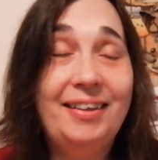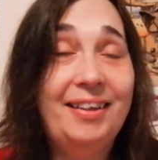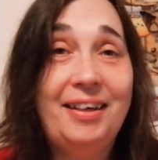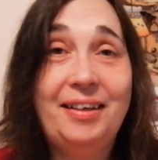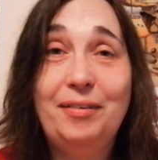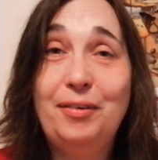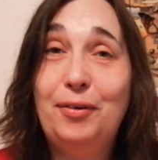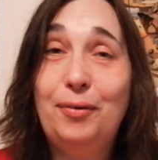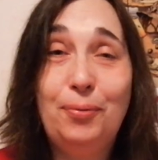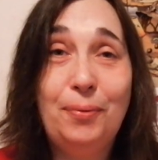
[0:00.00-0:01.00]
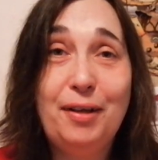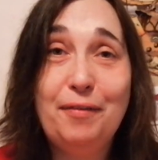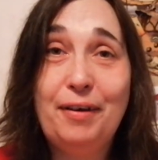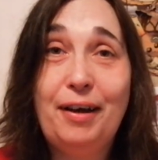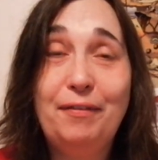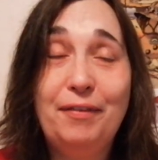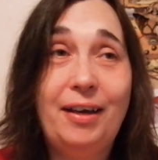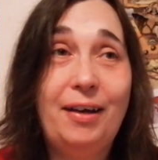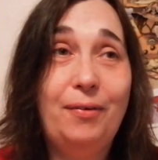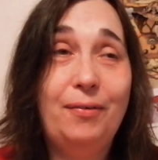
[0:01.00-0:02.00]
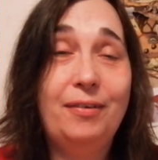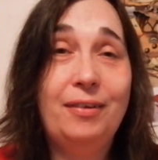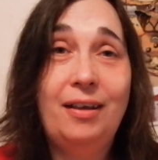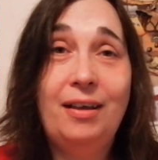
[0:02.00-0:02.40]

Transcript: yeah, you know, 25 count